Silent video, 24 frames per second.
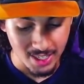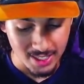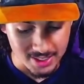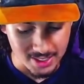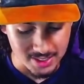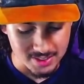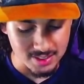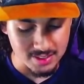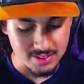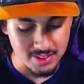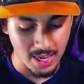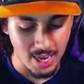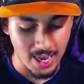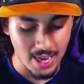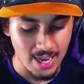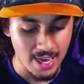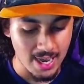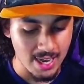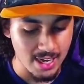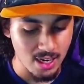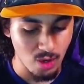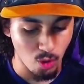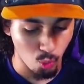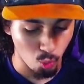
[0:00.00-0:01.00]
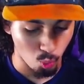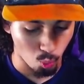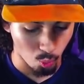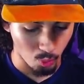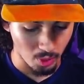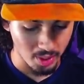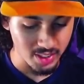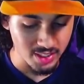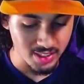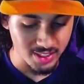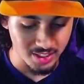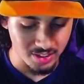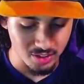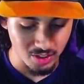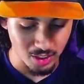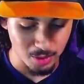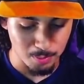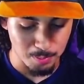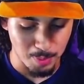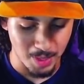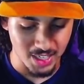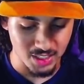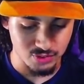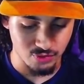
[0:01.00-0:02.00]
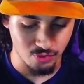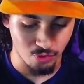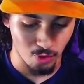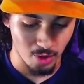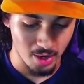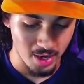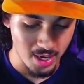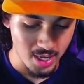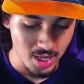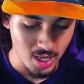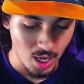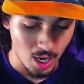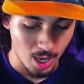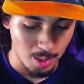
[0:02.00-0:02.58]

This is a really good base for it.